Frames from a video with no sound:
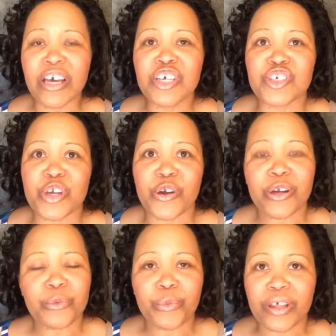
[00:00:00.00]
share
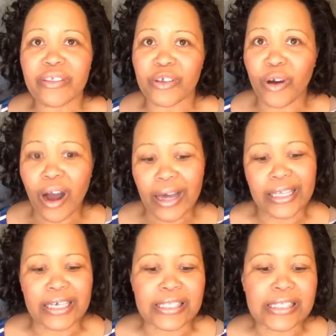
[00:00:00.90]
it with your
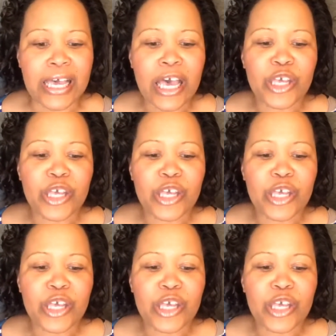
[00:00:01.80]
audience